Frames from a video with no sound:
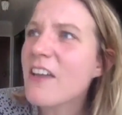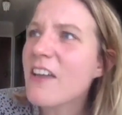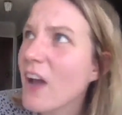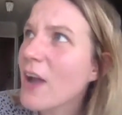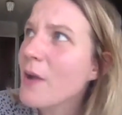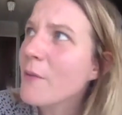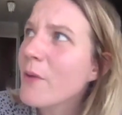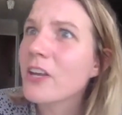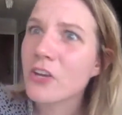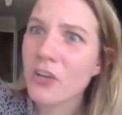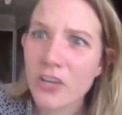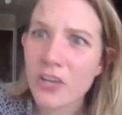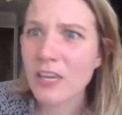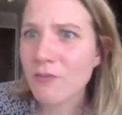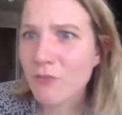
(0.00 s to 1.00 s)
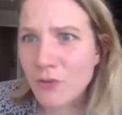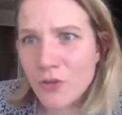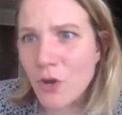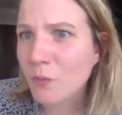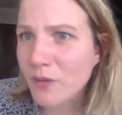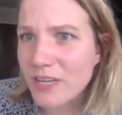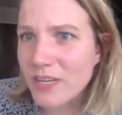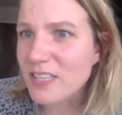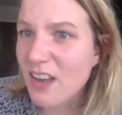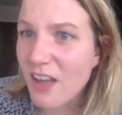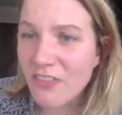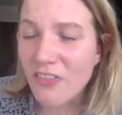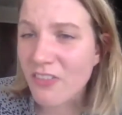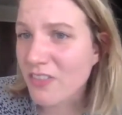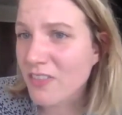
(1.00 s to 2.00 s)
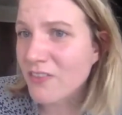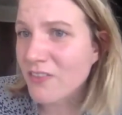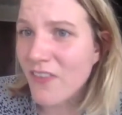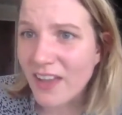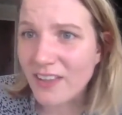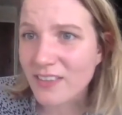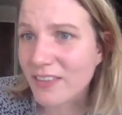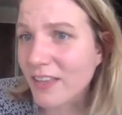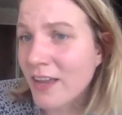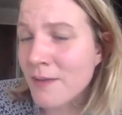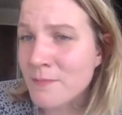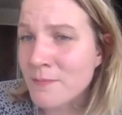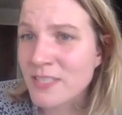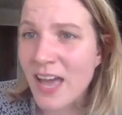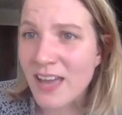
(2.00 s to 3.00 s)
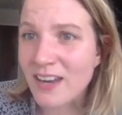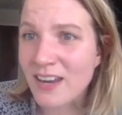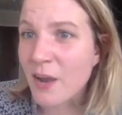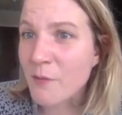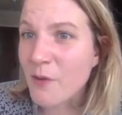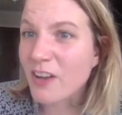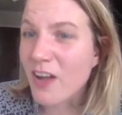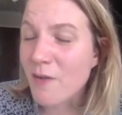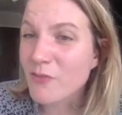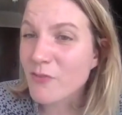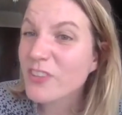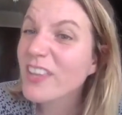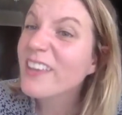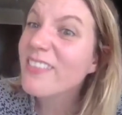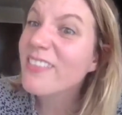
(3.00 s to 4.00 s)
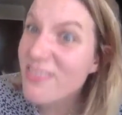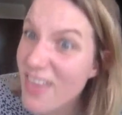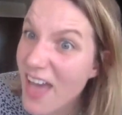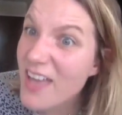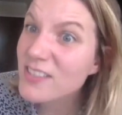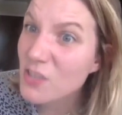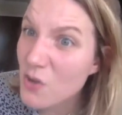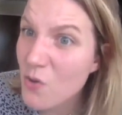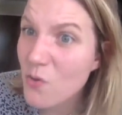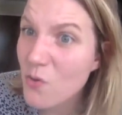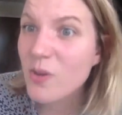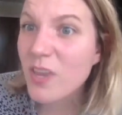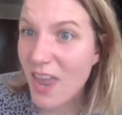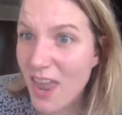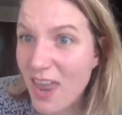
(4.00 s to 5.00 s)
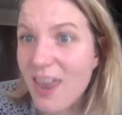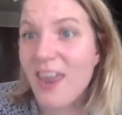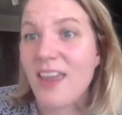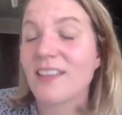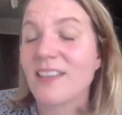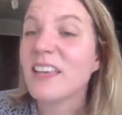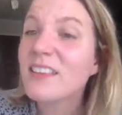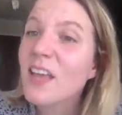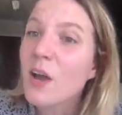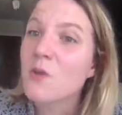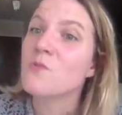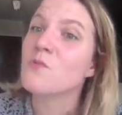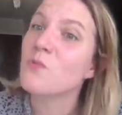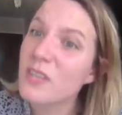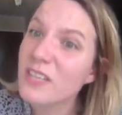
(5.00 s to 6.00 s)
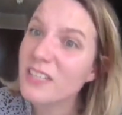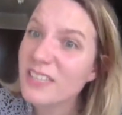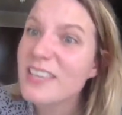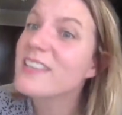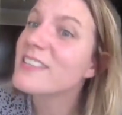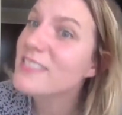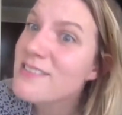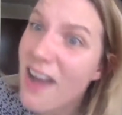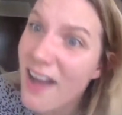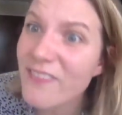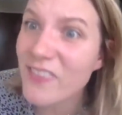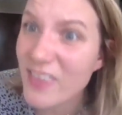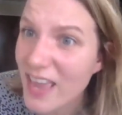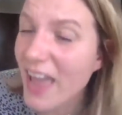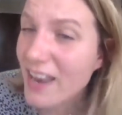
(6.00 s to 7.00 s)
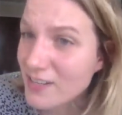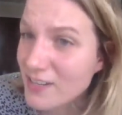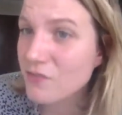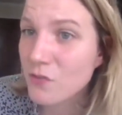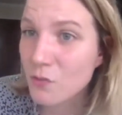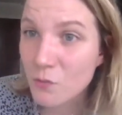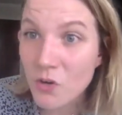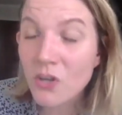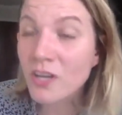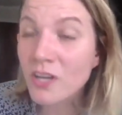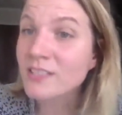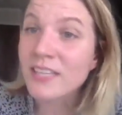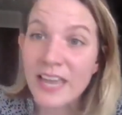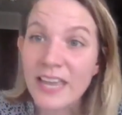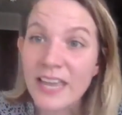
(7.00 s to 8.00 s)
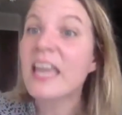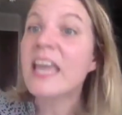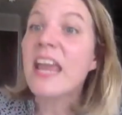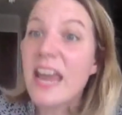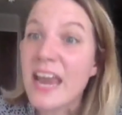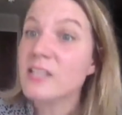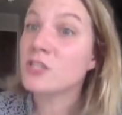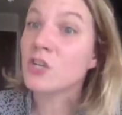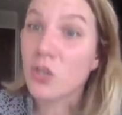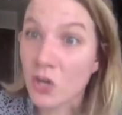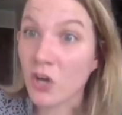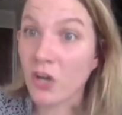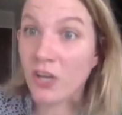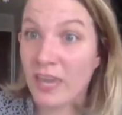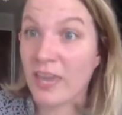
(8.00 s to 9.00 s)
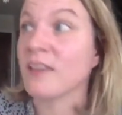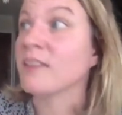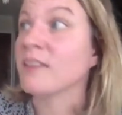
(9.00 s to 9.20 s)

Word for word: I want a cookie for no reason other than the fact that like I'm sad and I want comfort, like that's okay. Like that really is not the end of the world. Like it's a cookie.